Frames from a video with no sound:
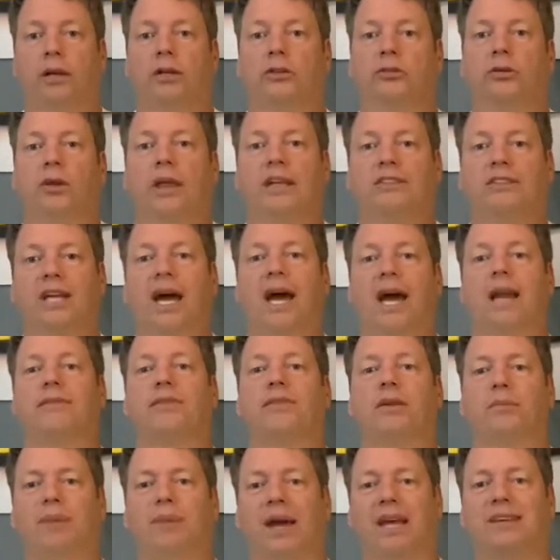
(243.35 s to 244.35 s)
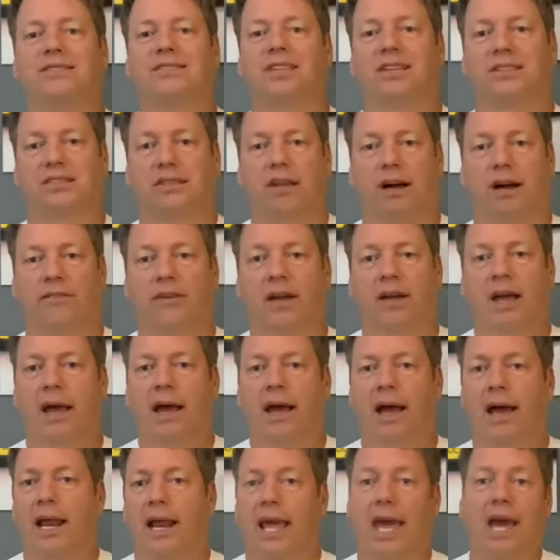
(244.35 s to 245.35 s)
So that's kind of the basic stuff.
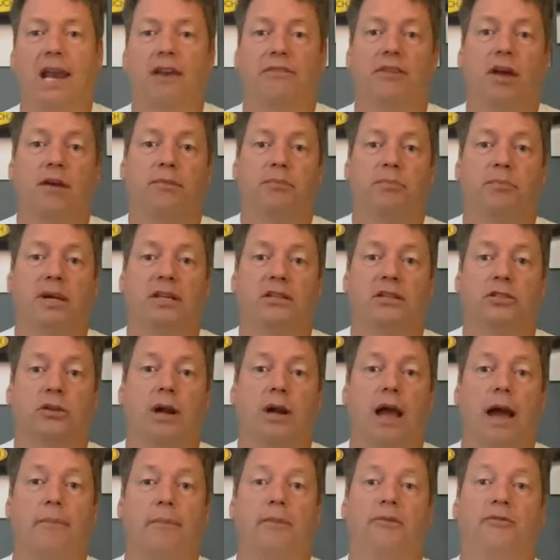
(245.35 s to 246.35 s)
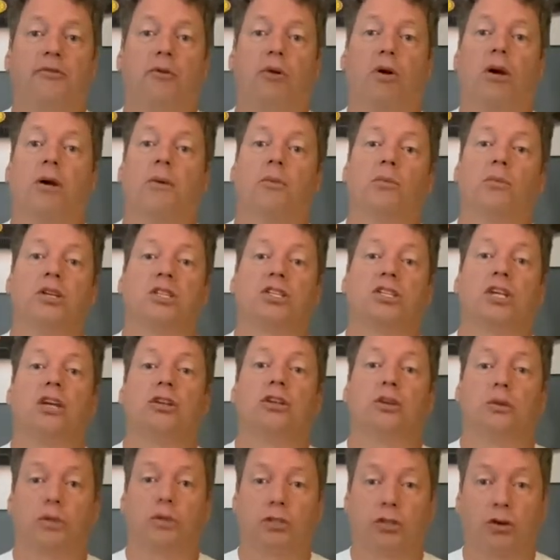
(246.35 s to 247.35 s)
And again, if you haven't been to the track before, we send
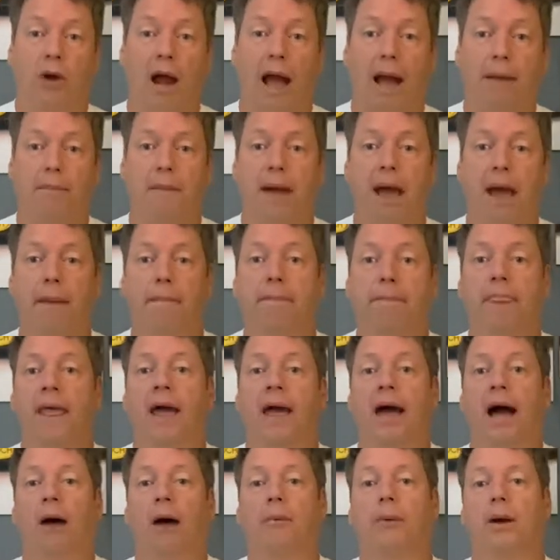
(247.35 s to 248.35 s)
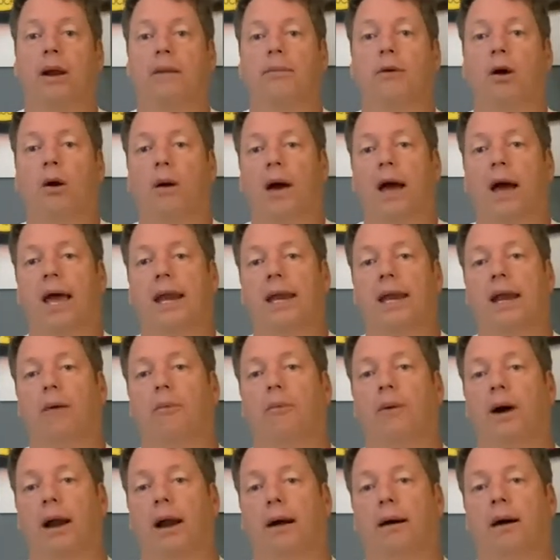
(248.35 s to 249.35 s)
you a track map. I want to go ahead and I
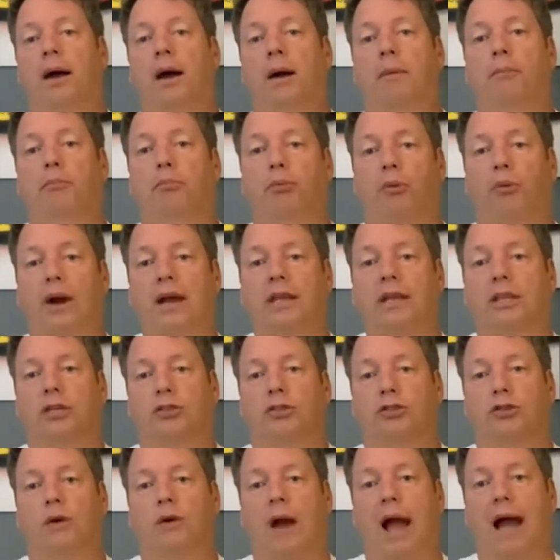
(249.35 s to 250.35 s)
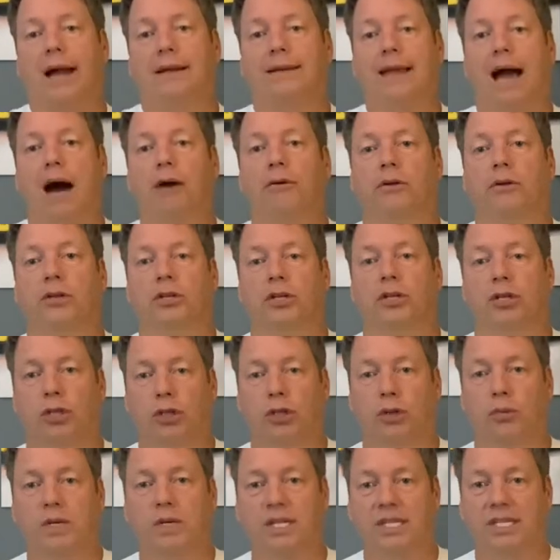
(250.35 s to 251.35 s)
want to break the track down into
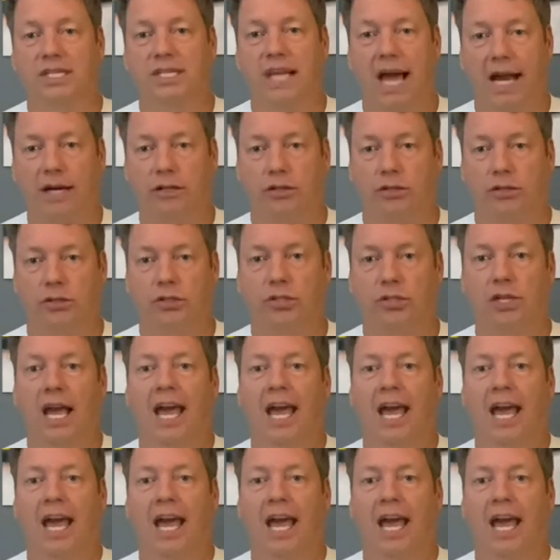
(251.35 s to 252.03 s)
3 sectors.